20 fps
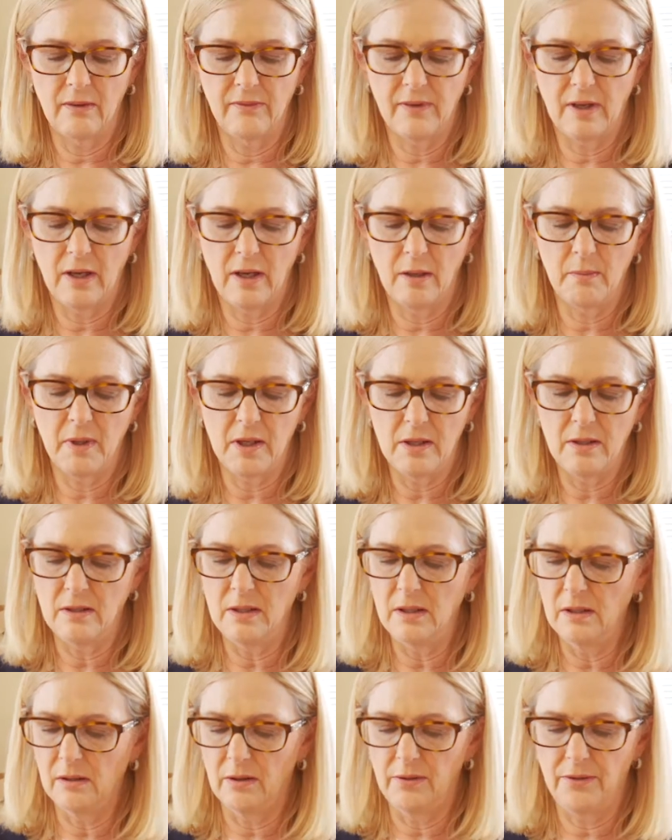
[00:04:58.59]
got my
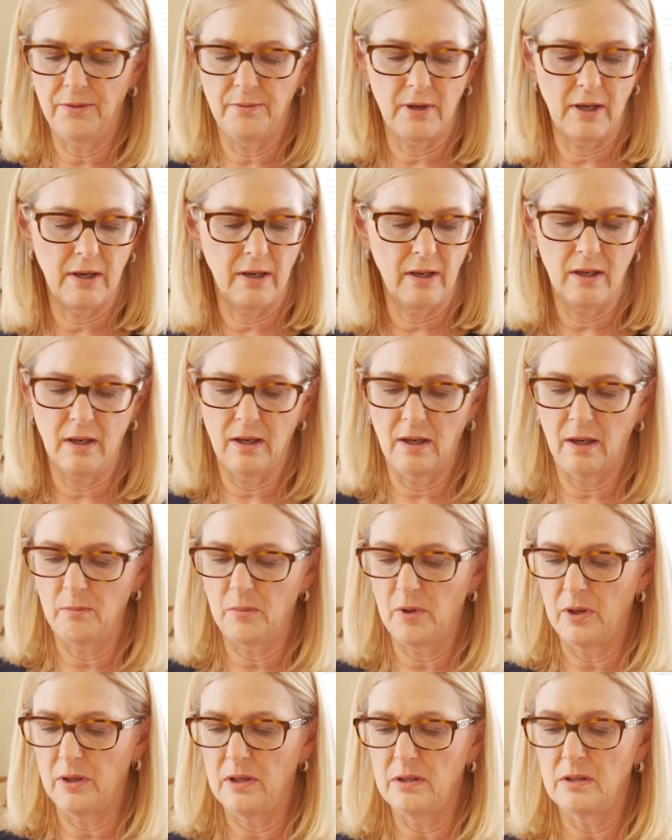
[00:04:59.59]
needle threaded and I'm
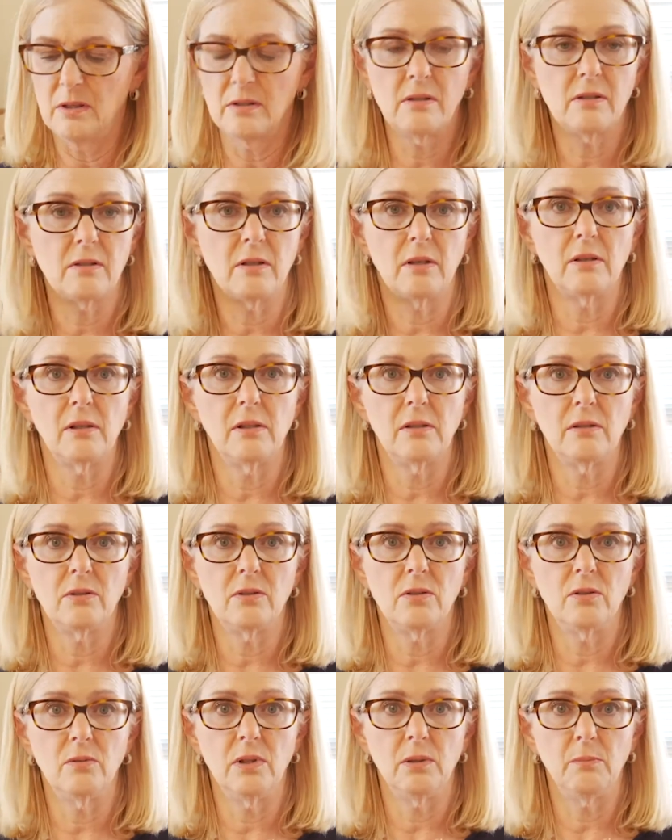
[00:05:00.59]
ready to start
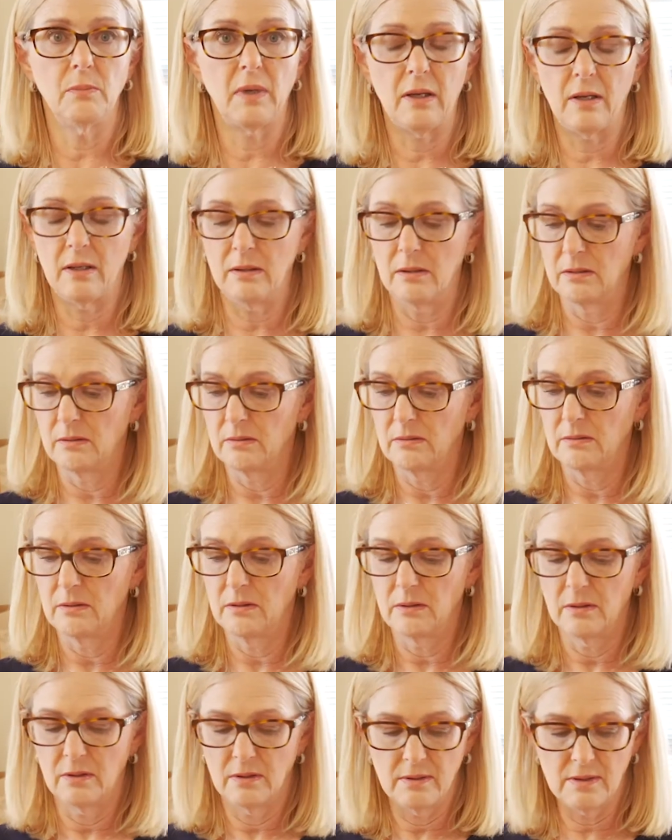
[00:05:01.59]
doing my
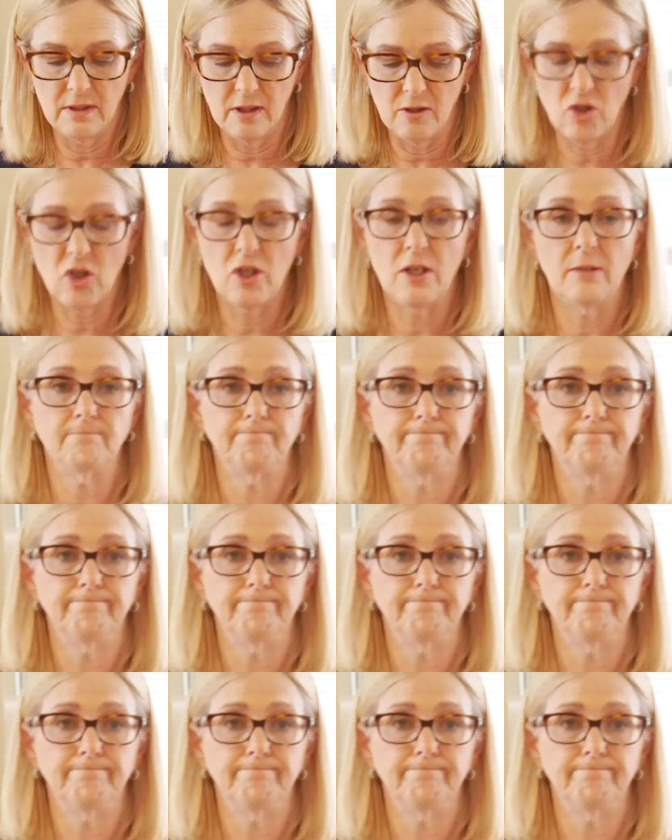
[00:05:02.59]
stitching.